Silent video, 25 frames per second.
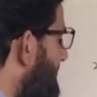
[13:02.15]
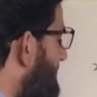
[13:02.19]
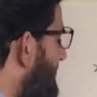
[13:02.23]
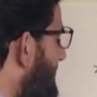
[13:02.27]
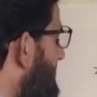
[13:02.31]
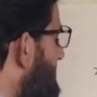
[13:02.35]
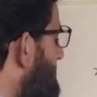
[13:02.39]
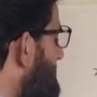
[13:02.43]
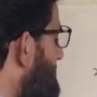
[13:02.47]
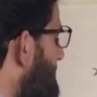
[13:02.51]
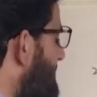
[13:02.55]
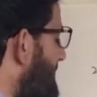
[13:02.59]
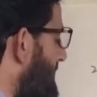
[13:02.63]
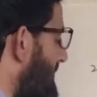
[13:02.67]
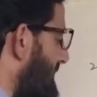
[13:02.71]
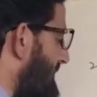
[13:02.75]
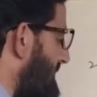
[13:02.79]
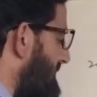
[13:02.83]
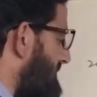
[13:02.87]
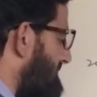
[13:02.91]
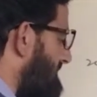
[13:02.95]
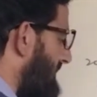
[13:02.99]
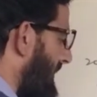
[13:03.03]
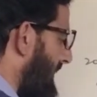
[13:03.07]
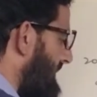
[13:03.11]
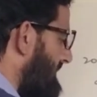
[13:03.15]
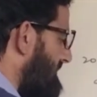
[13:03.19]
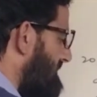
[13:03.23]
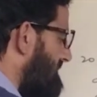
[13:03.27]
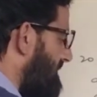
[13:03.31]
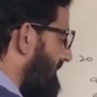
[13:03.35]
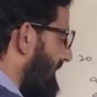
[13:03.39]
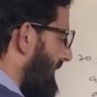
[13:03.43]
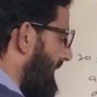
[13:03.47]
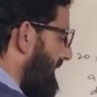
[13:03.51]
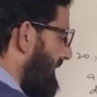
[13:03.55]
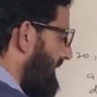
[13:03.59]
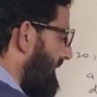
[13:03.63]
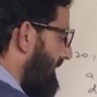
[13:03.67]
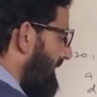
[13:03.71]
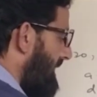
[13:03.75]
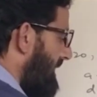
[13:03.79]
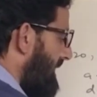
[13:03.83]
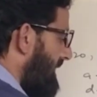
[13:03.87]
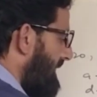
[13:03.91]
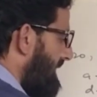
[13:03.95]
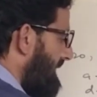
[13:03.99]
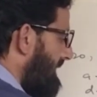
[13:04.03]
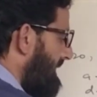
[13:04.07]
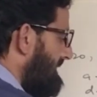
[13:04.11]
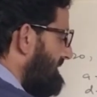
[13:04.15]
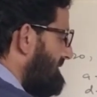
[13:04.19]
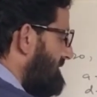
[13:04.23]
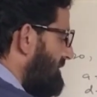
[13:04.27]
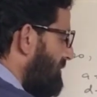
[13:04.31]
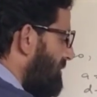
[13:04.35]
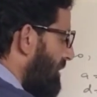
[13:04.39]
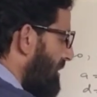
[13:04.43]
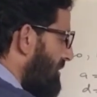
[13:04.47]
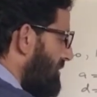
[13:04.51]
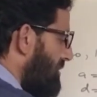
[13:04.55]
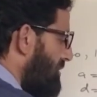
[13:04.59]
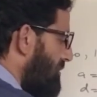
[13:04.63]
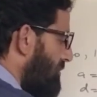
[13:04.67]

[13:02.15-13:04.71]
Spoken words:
What is D? It is minus 1, is equal to